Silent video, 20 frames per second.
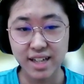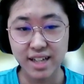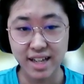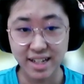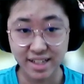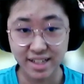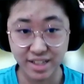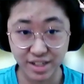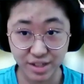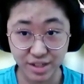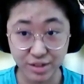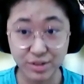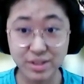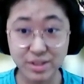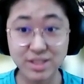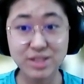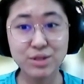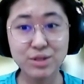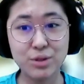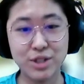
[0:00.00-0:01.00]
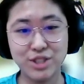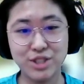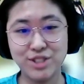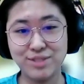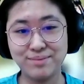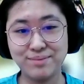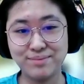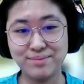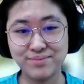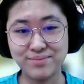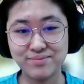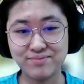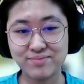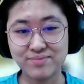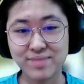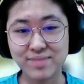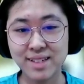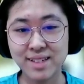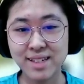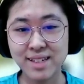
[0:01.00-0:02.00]
And here is the question.
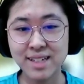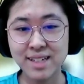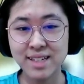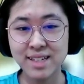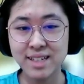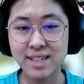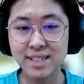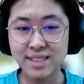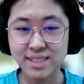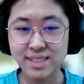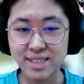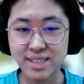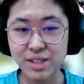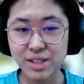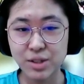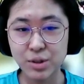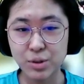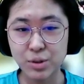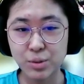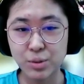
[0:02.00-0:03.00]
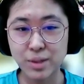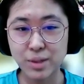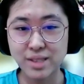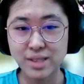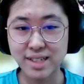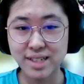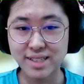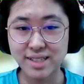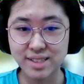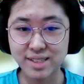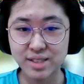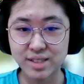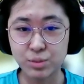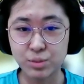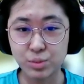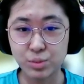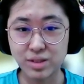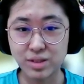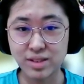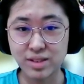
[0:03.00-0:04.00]
Siti always tightens the
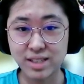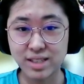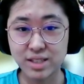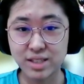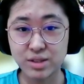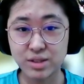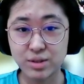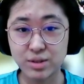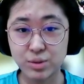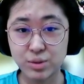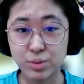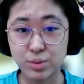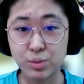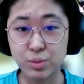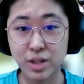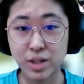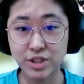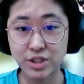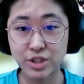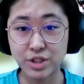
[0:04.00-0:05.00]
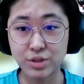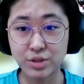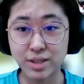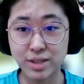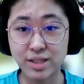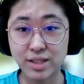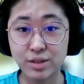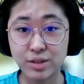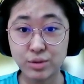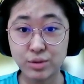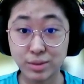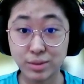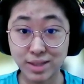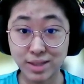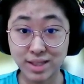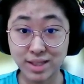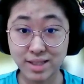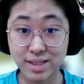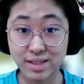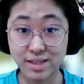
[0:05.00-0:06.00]
wheel nuts to 120 Newton
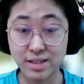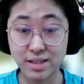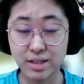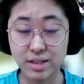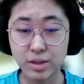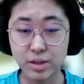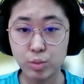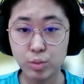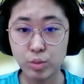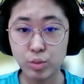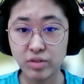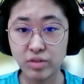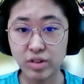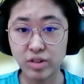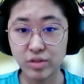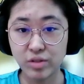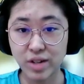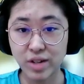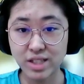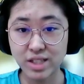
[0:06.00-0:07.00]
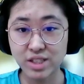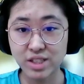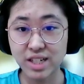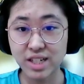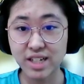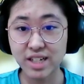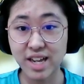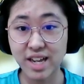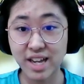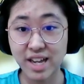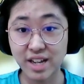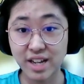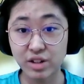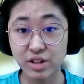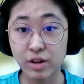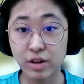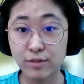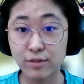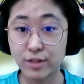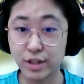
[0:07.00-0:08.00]
meter. With a wrench at an
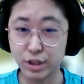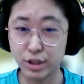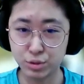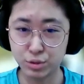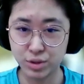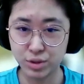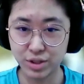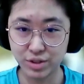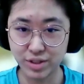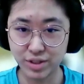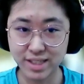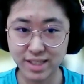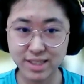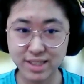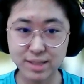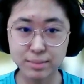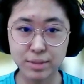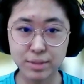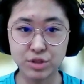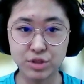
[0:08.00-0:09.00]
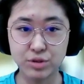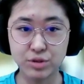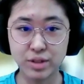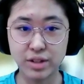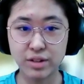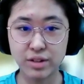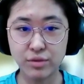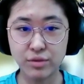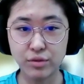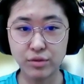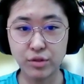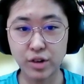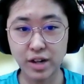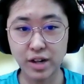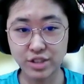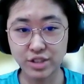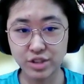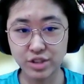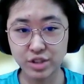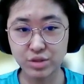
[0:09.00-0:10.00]
angle of 32 degrees, measuring
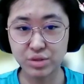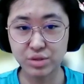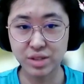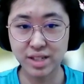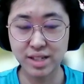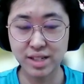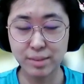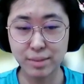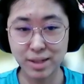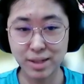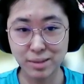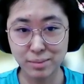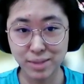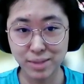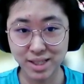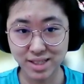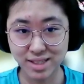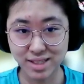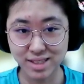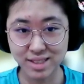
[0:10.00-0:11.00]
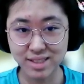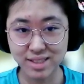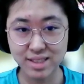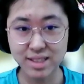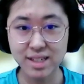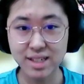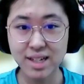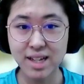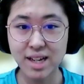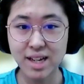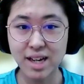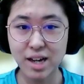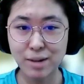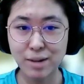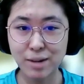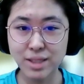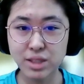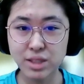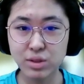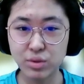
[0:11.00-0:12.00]
420 millimeters, how
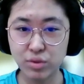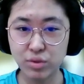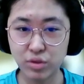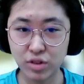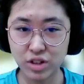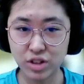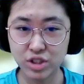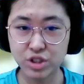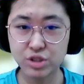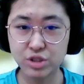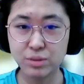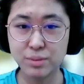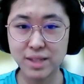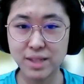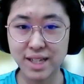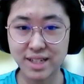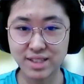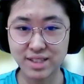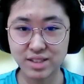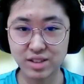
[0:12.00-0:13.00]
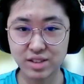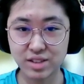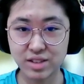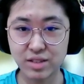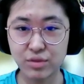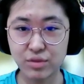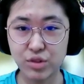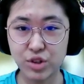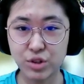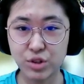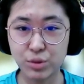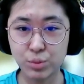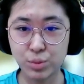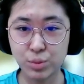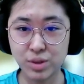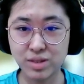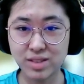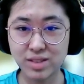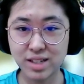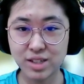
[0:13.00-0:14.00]
much force should be exerted for the
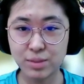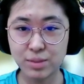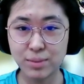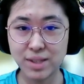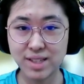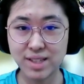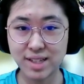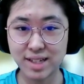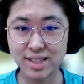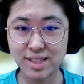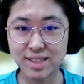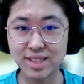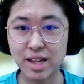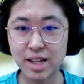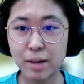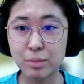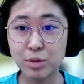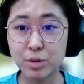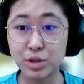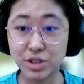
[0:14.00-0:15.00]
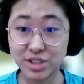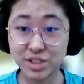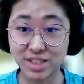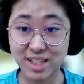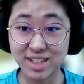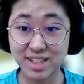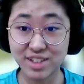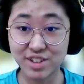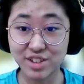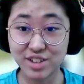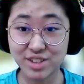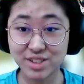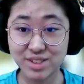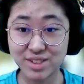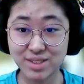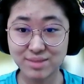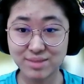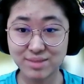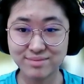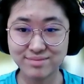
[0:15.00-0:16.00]
wheel nut to be tightened up to her
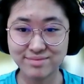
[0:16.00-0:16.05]
standards?